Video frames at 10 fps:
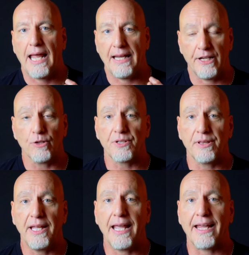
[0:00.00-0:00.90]
And here's the
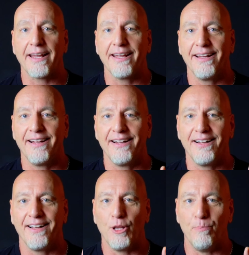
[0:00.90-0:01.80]
thing,
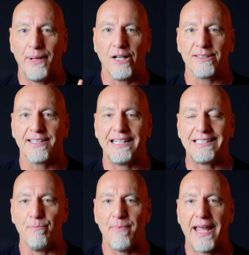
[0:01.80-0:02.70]
the belt
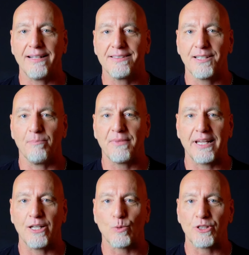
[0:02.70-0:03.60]
demands
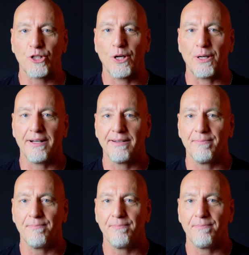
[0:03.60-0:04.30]
something in return.